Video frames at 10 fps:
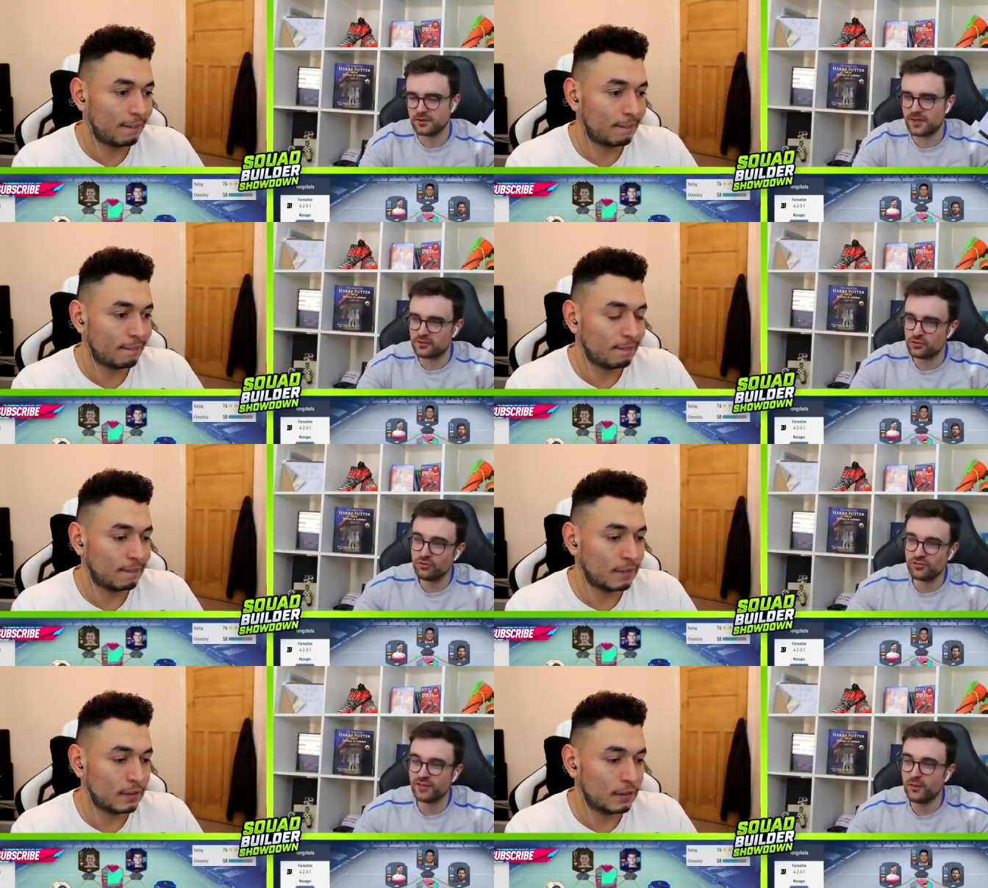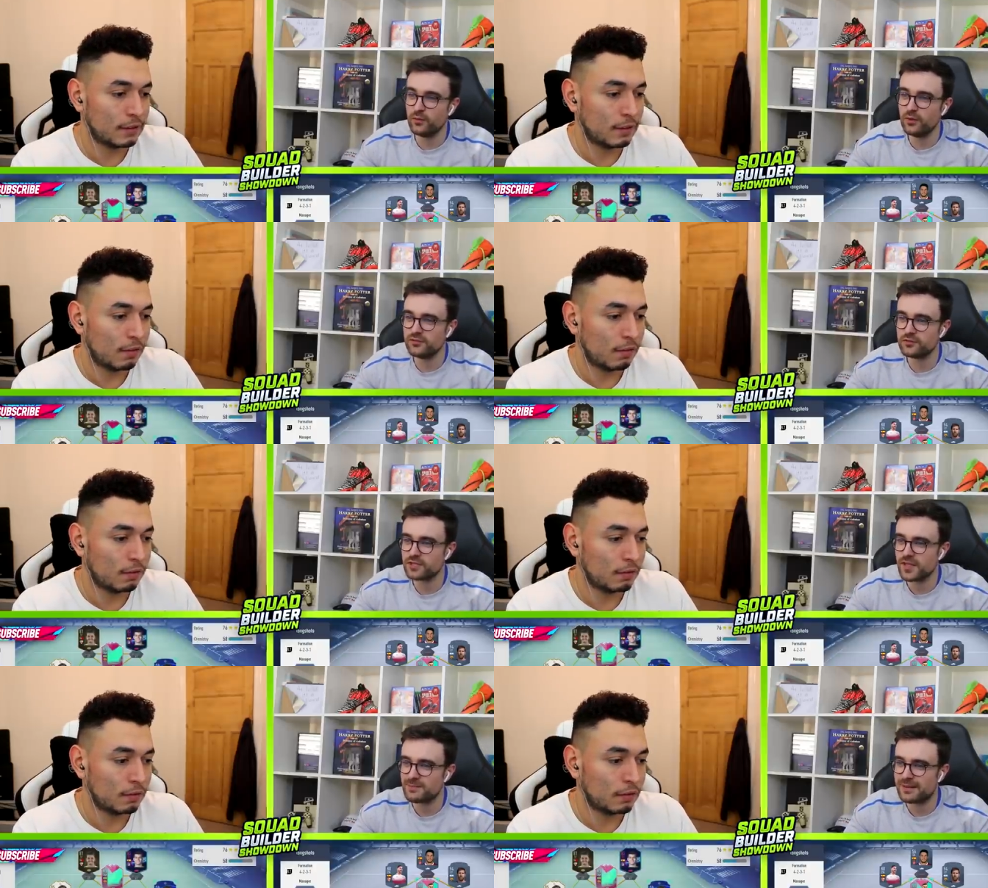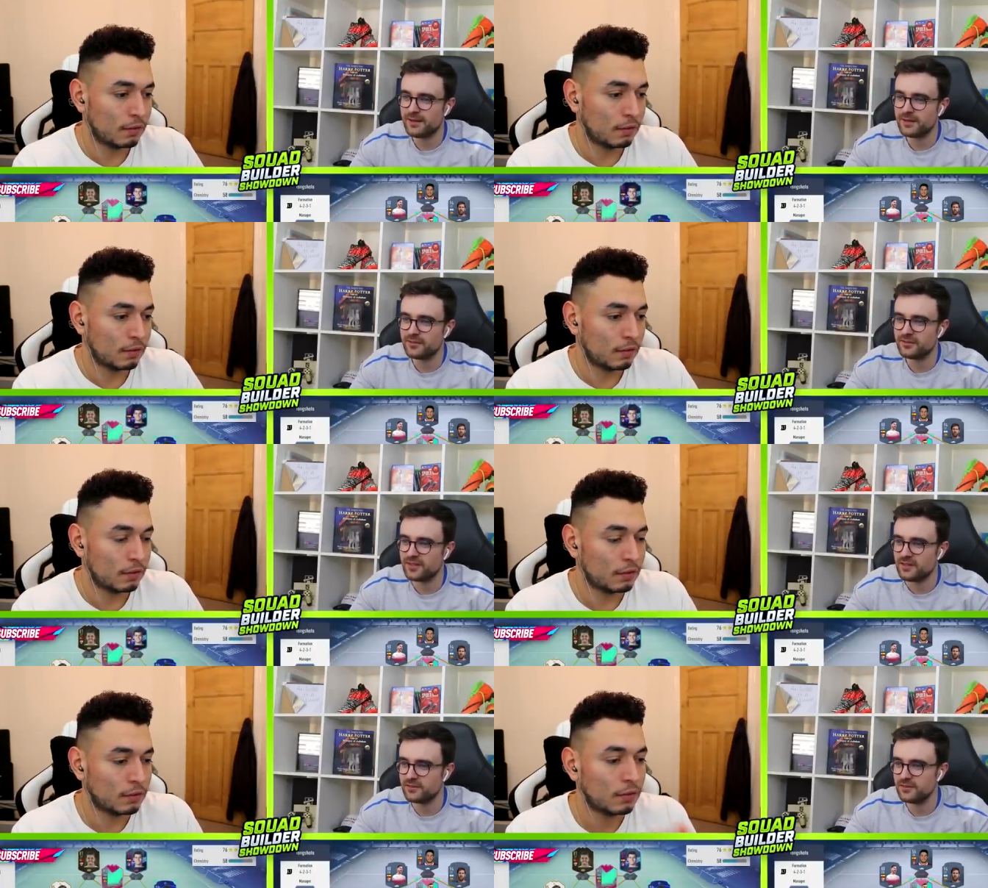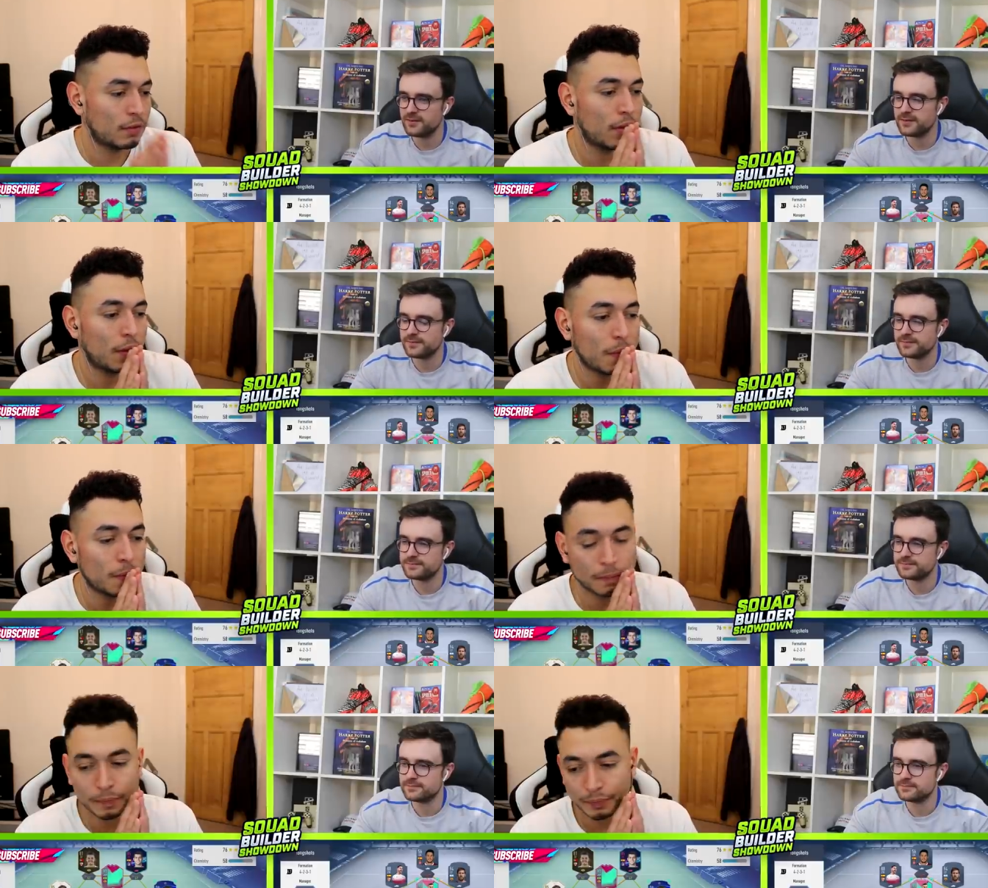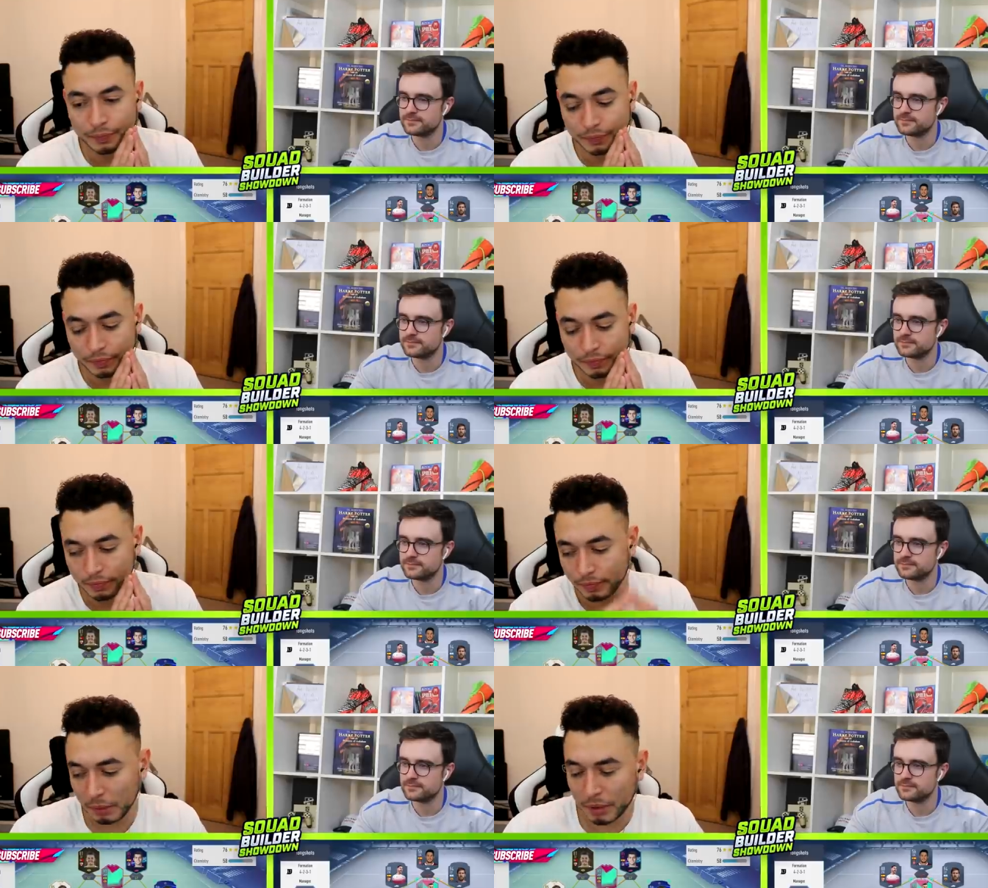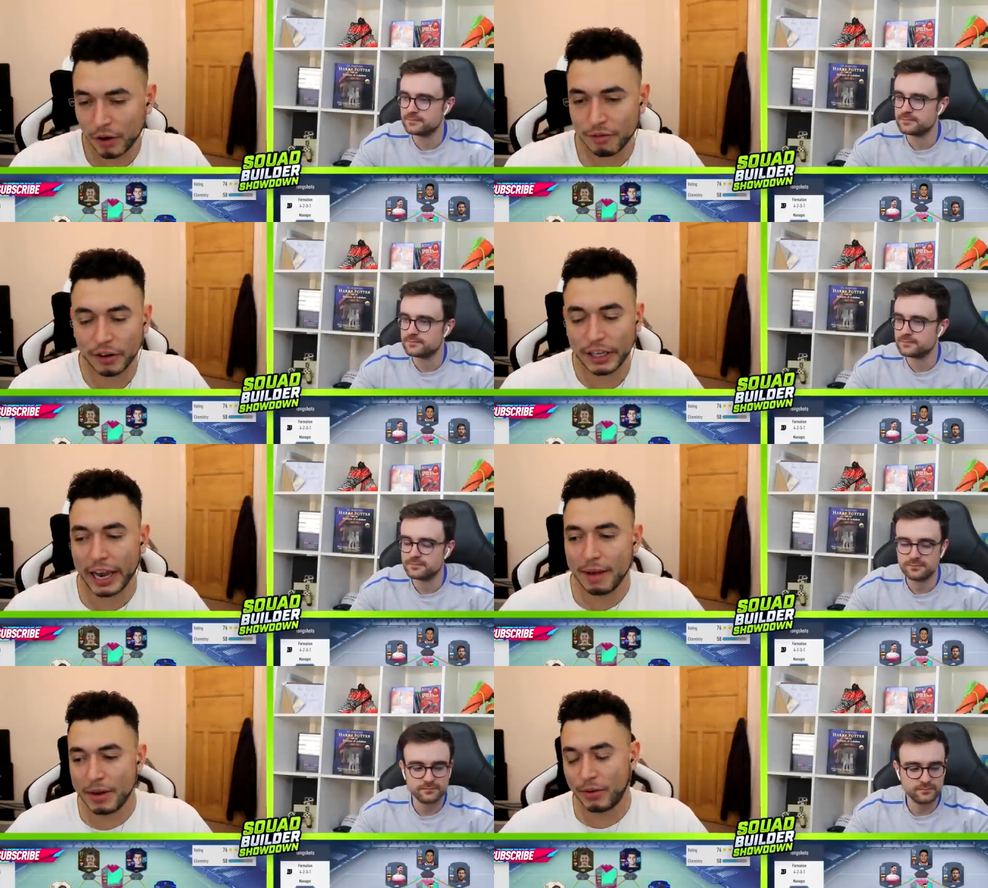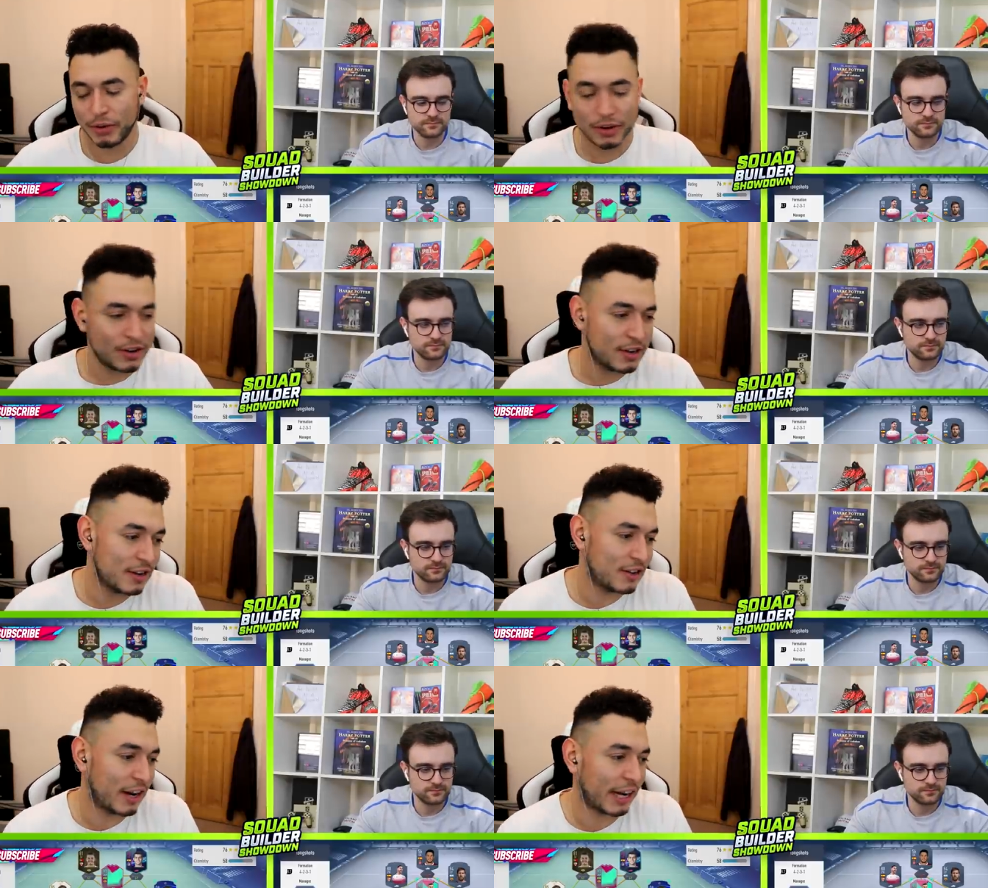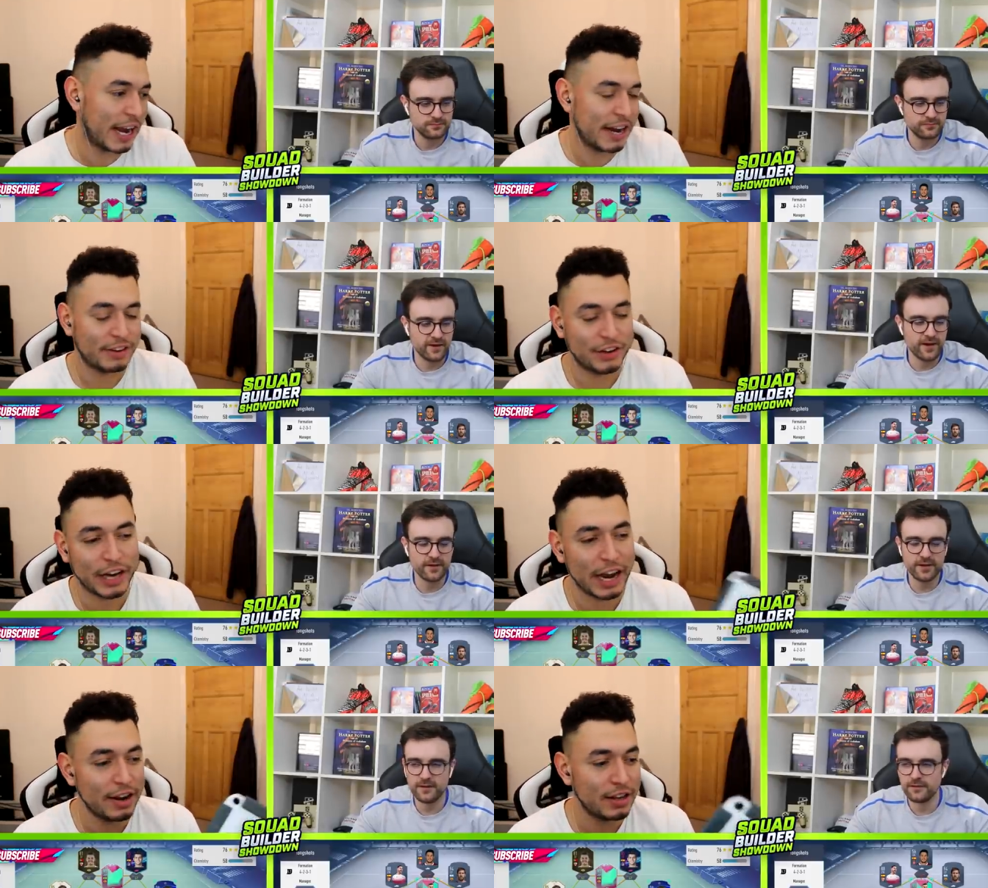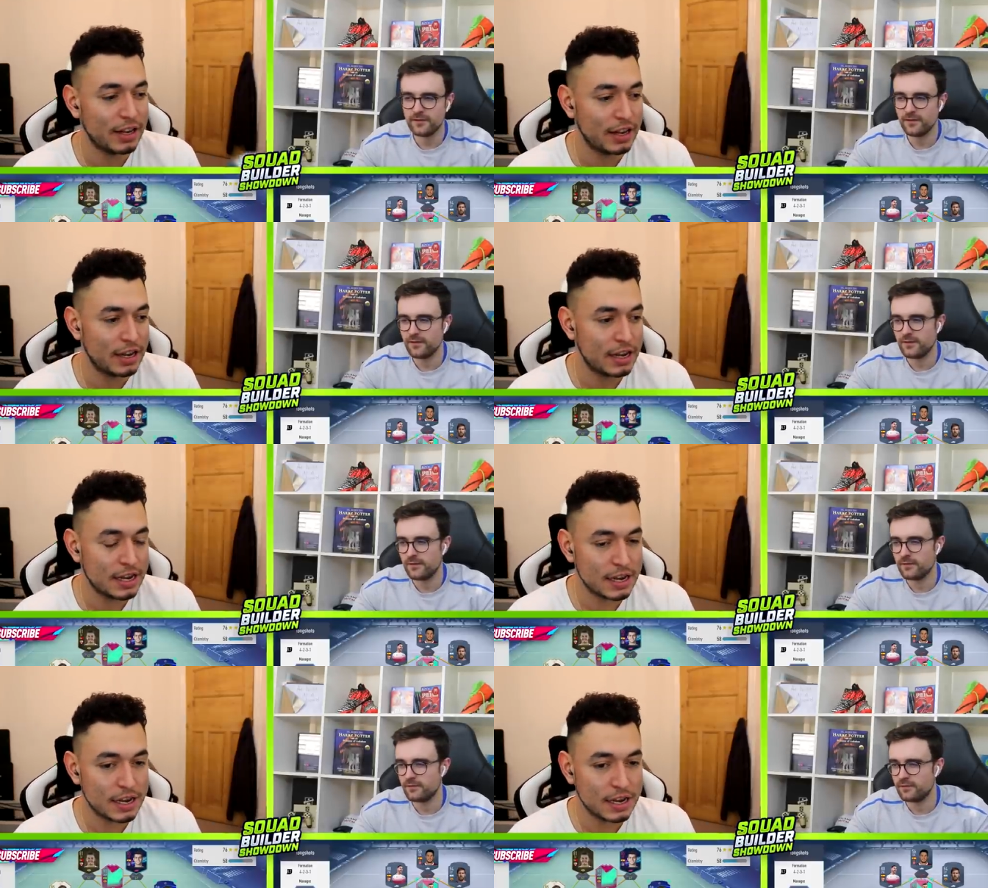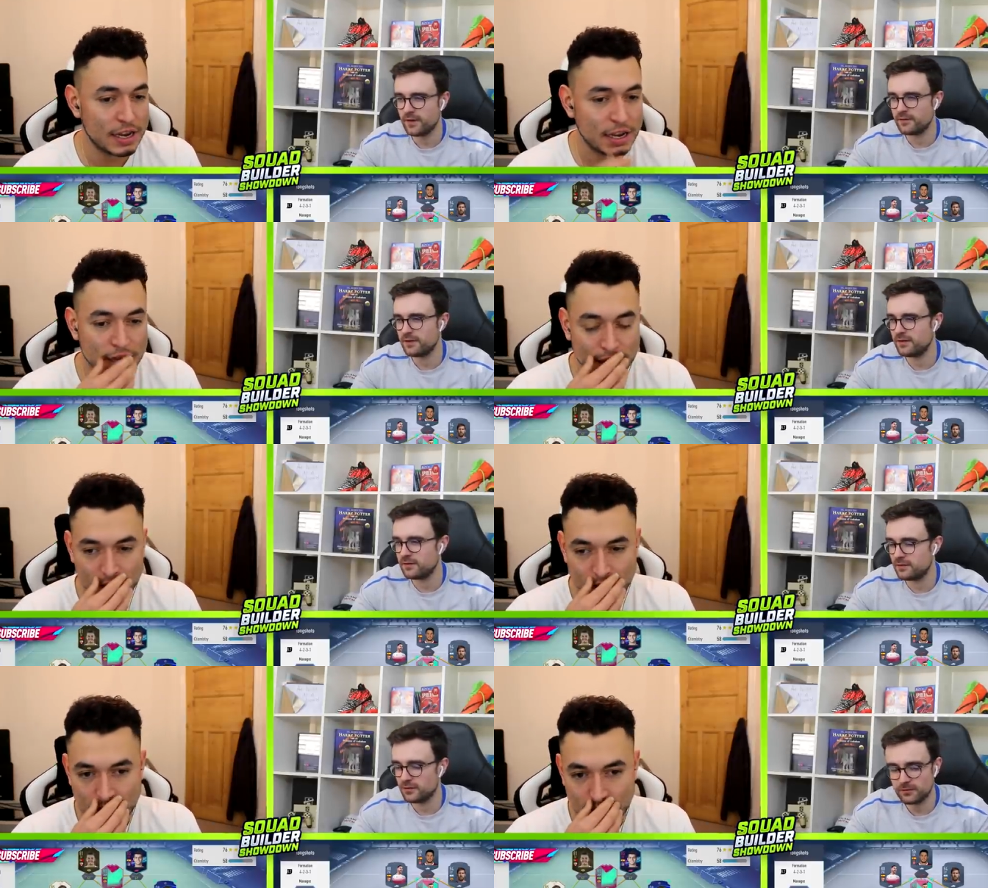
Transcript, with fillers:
Speaker 1: Get just Saul isn't just getting a player, and he's decent.
Speaker 2: But I don't know if I'm going to get him in or not. Did I get any? Very, get any?
Speaker 1: very decent